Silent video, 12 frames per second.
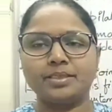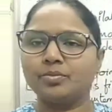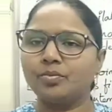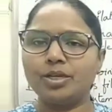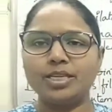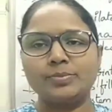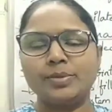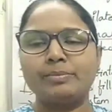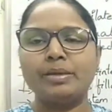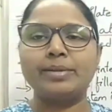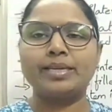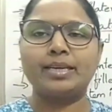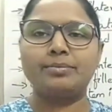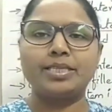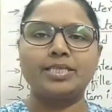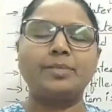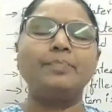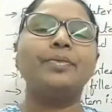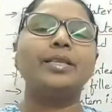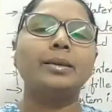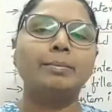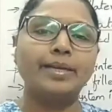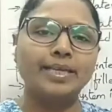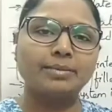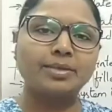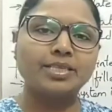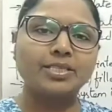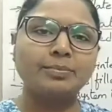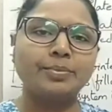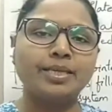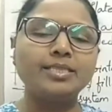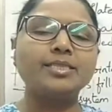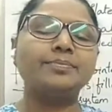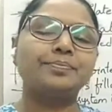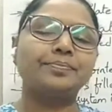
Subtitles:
What is meant by metamerism? Metamerism means